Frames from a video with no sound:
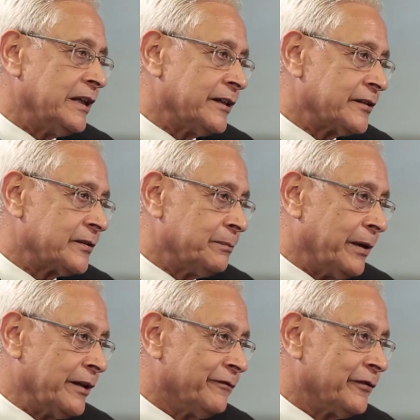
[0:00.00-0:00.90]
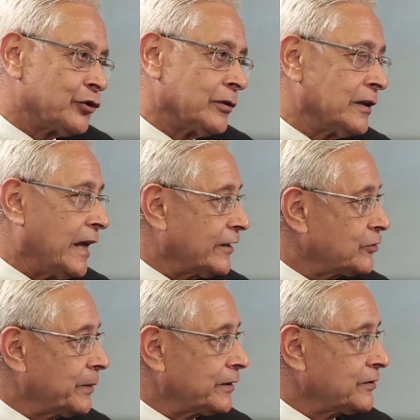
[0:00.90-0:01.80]
its beneficial
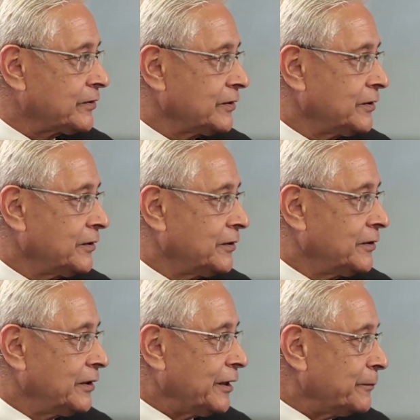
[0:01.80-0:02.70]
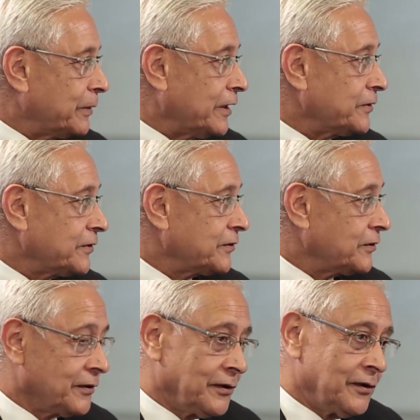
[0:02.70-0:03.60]
aspects in place.
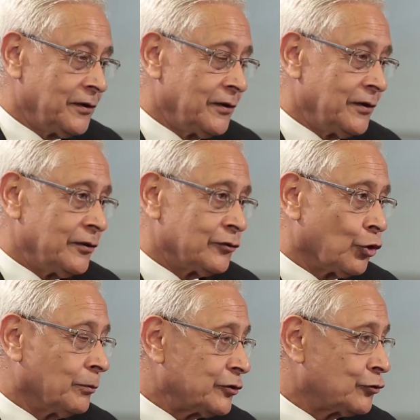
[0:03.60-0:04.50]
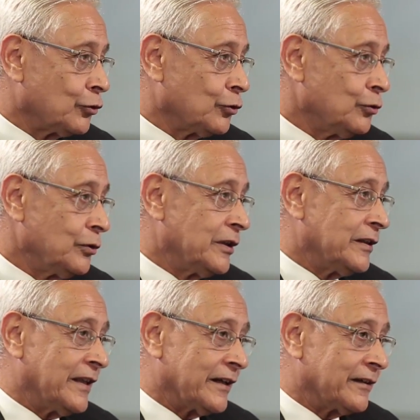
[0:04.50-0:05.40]
So much so
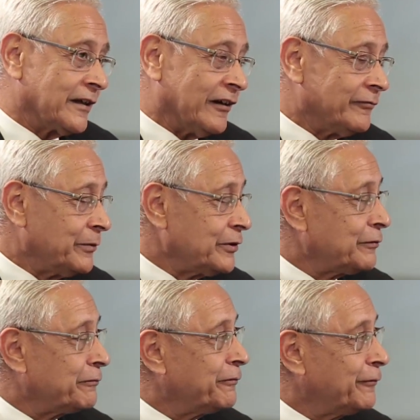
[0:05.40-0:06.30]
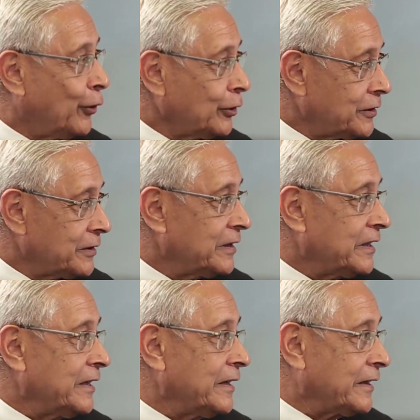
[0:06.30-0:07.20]
that the government fought
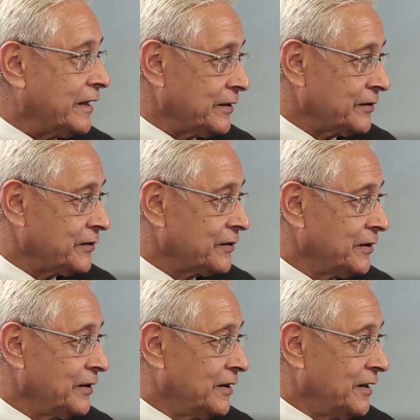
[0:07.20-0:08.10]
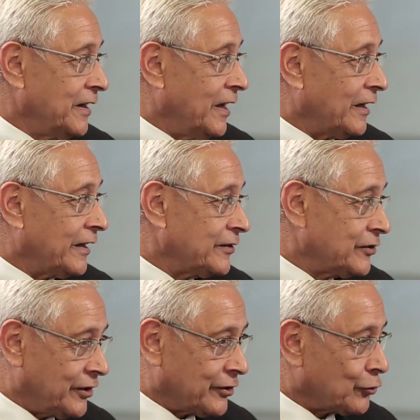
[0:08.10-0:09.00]
a case
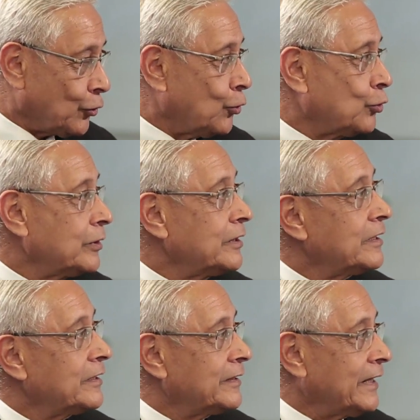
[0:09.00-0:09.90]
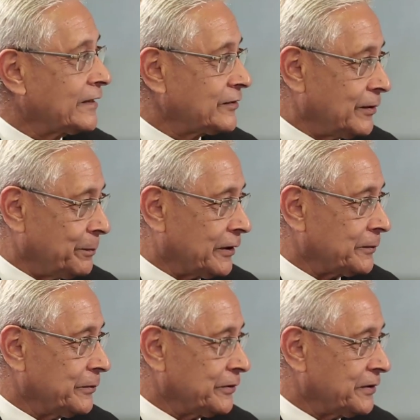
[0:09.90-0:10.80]
against its own tax
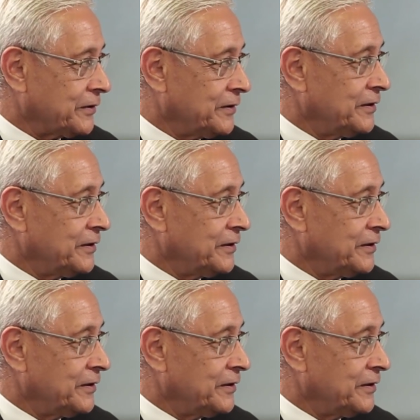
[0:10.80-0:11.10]
department